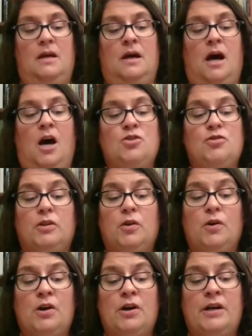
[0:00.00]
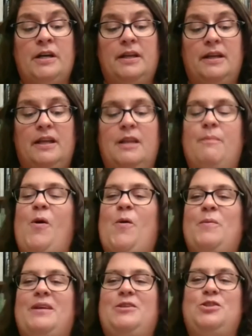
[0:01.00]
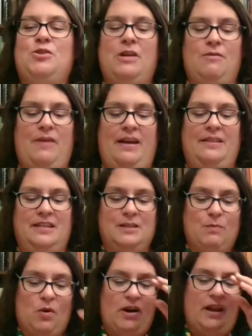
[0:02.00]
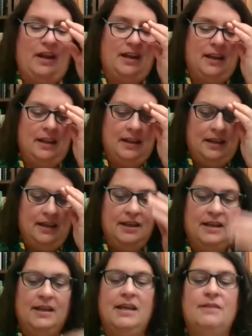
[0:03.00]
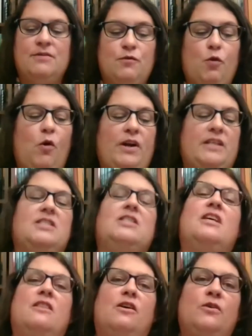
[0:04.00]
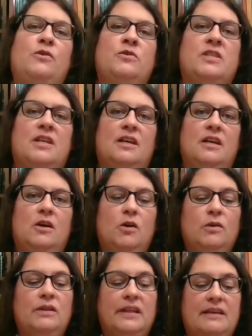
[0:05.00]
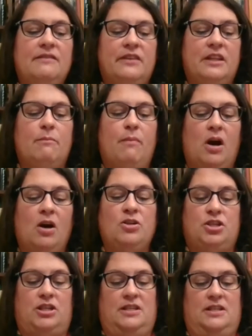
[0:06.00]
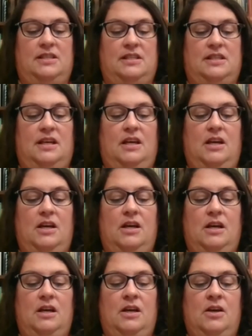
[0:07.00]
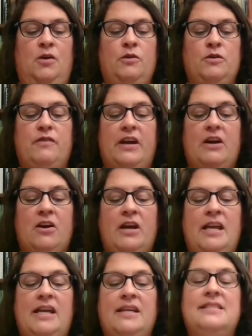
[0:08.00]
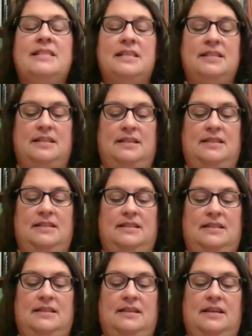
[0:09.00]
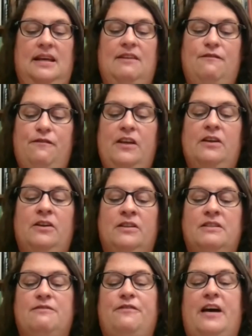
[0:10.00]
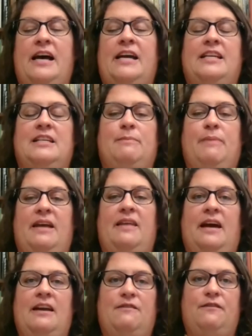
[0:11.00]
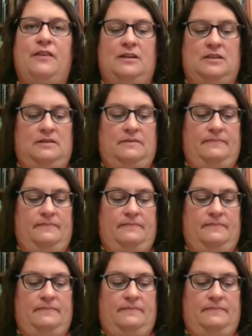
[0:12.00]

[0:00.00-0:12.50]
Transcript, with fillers: Audre Lorde, in the poem that Judy read this morning, gives voice to those who live in the margins, whose very existence can feel defined by that fear.